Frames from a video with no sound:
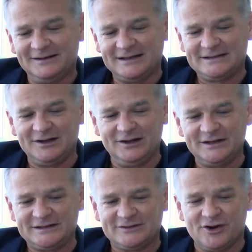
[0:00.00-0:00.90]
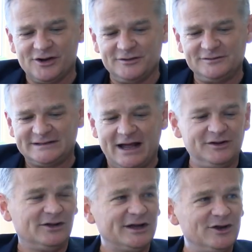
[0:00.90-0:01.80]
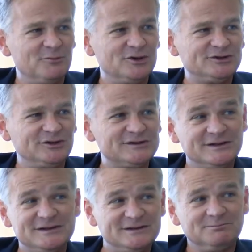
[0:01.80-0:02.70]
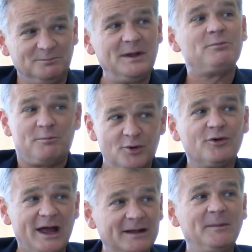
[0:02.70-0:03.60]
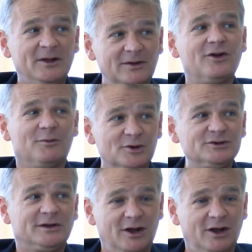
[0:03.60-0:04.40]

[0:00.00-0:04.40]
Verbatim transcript: they suddenly start sounding like commercials because people program in commercial.